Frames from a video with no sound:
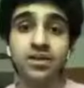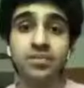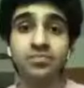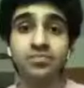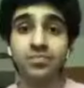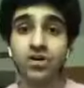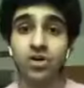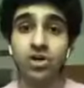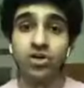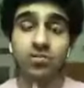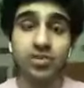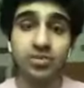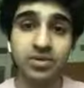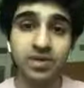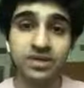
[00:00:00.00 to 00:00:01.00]
a
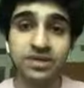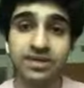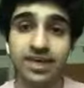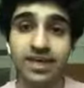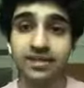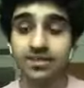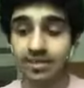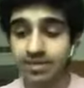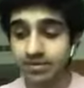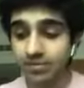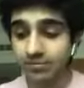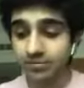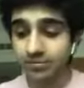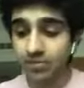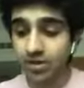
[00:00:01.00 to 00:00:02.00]
lot of people are saying
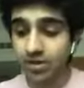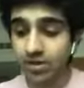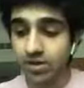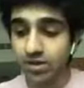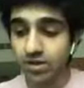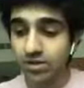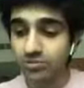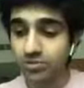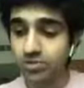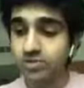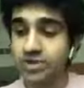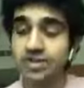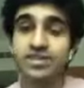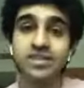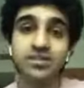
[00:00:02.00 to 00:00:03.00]
that. So
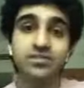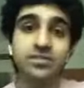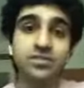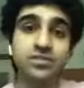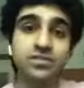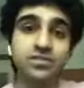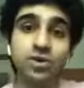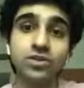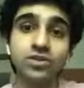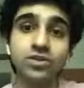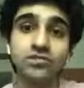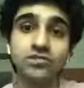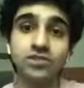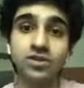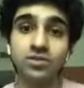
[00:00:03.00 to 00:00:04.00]
the thing is, infants, of course,
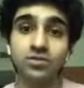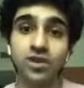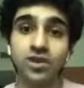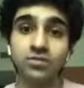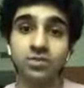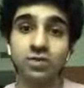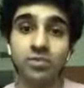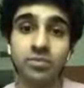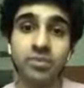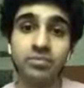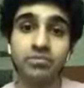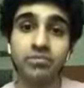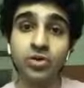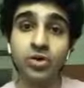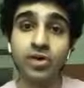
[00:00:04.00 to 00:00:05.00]
are going to
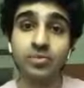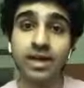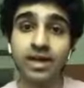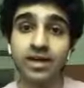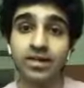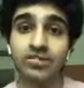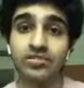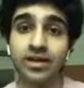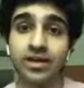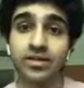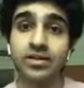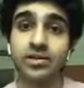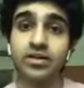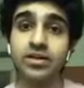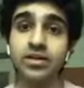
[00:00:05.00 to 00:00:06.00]
be really badly
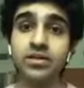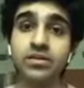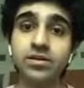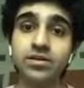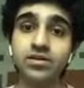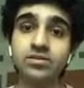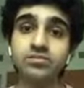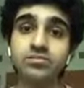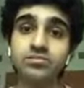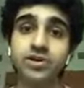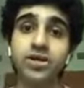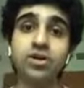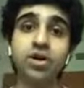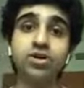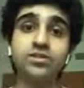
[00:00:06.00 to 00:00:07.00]
affected
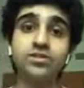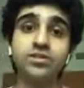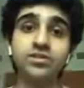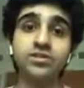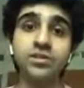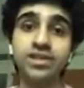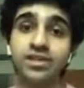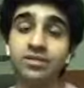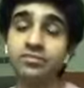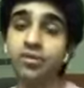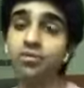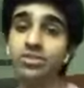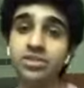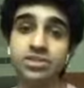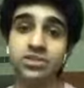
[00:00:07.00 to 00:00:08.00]
because their
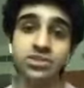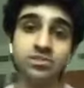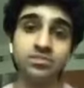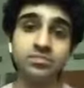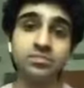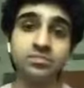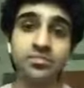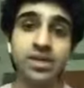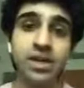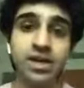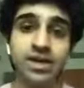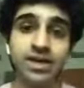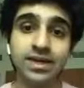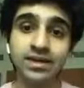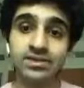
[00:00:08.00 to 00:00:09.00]
immune system
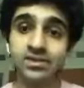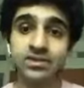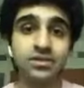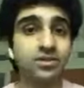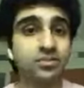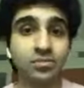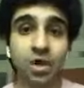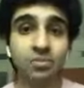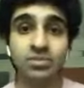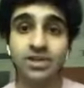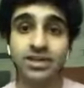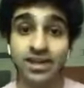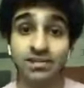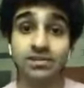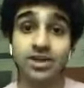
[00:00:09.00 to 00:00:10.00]
isn't
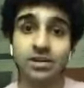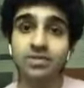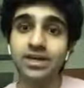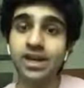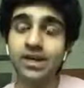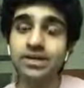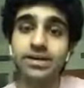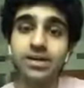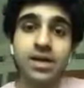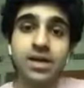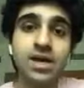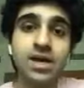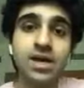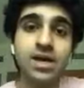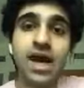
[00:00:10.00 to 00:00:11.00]
properly developed yet,
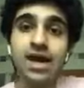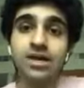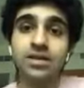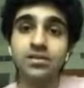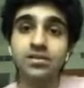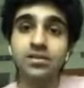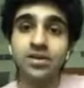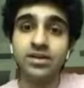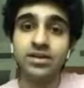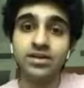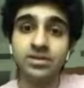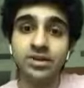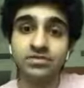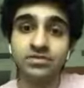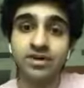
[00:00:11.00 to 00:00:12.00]
and they are
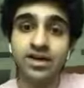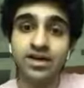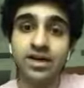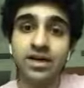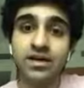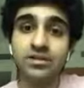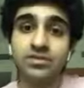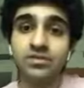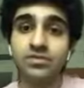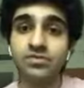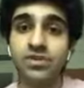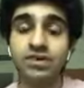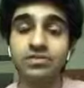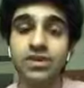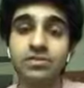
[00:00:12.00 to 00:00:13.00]
definitely at high risk of
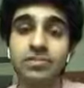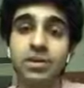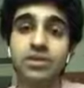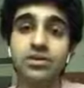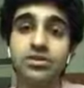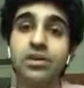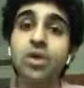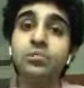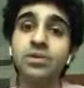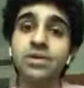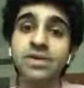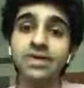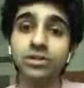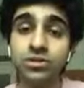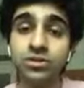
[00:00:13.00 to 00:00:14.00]
developing
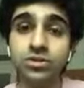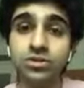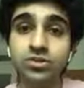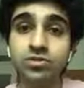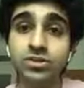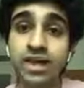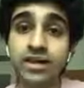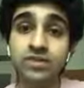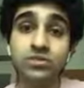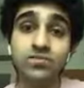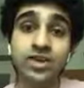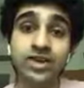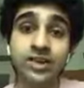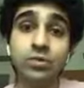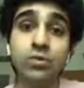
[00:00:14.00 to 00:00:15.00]
complications. So that is
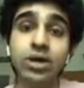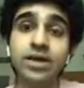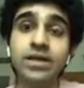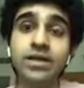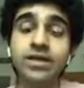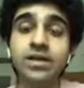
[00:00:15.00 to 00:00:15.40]
very worrying.